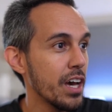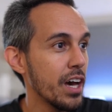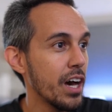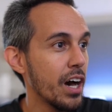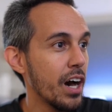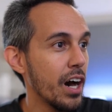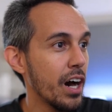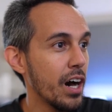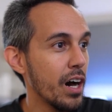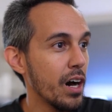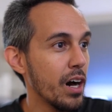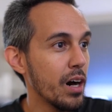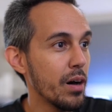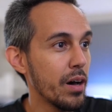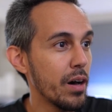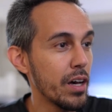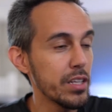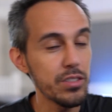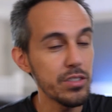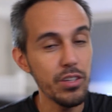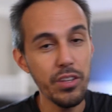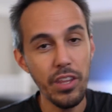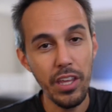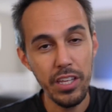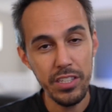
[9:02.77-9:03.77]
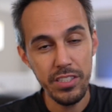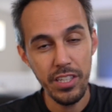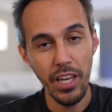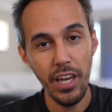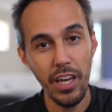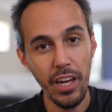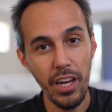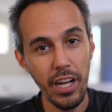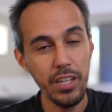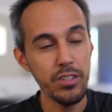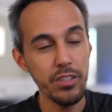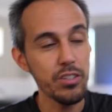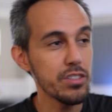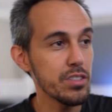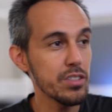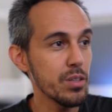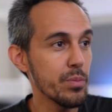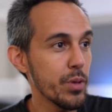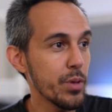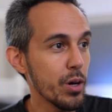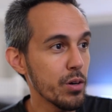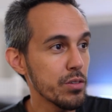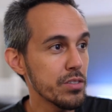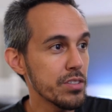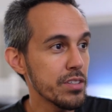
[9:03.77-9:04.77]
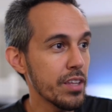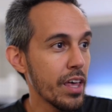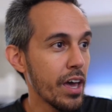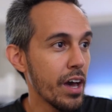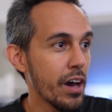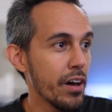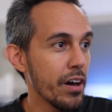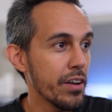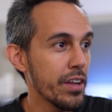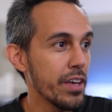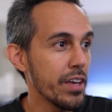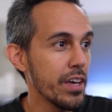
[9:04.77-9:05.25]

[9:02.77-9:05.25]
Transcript: Uh, and so they said, I took some notes down.